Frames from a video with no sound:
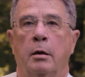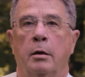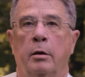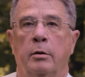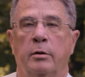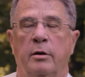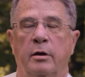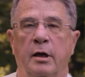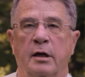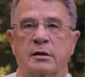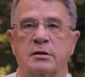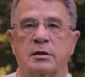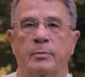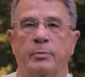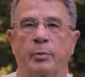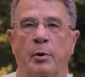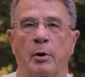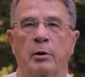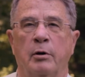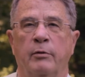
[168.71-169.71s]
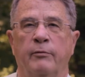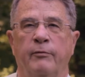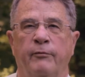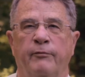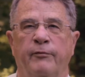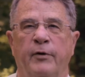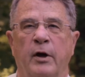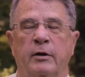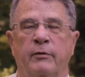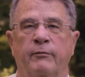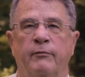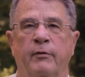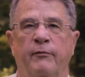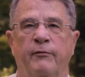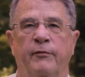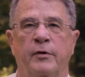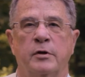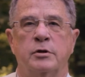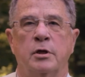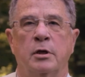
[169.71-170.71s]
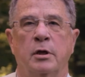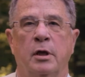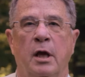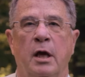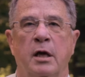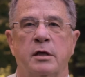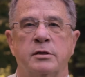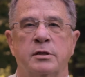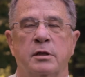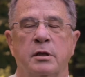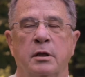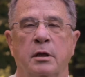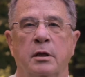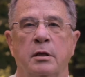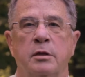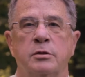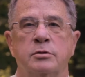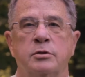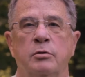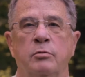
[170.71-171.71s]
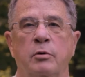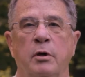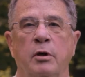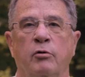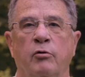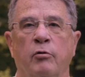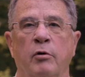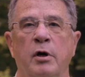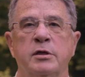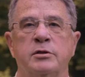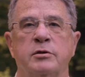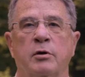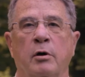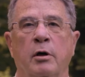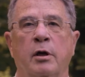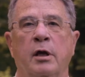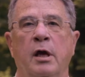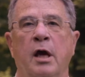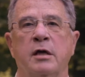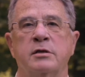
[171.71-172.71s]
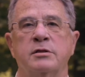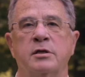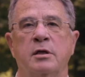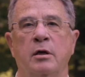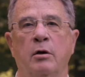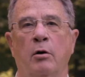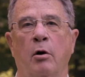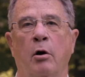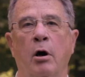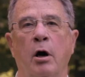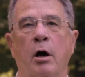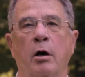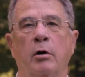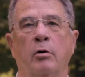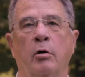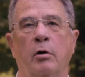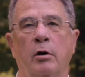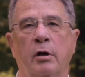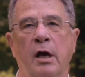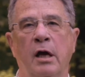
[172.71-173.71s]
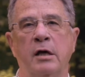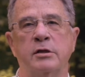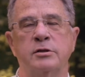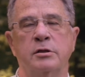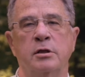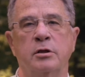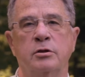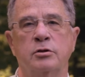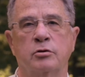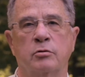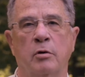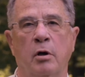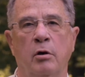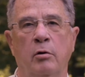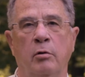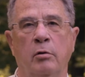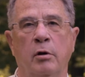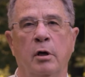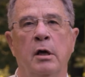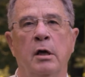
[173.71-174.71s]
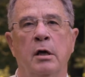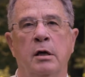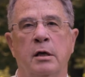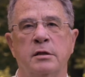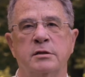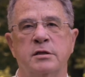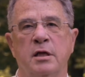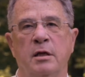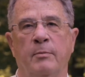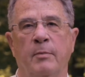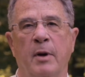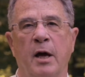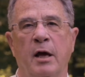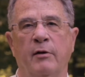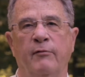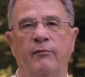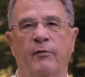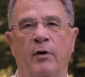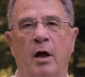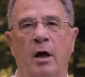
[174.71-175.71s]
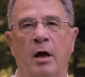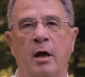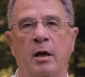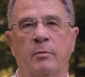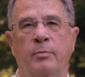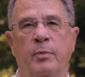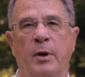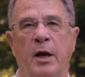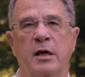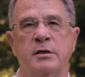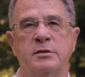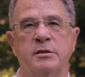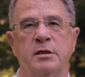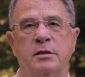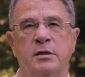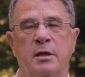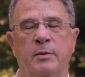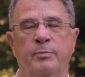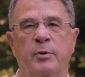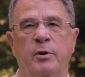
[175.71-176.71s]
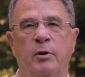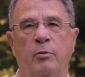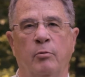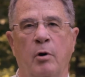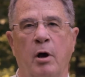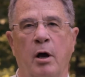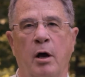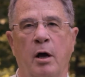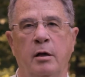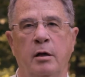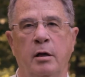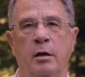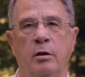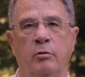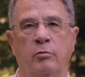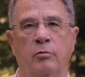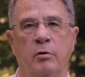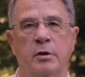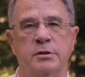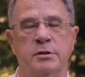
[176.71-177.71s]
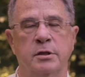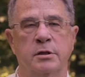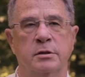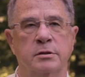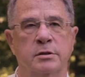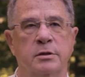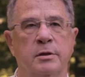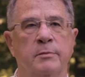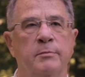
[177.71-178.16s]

The next component of effective and efficient casting is to increase our casting arc or casting stroke as the amount of line past the tip of the rod increases.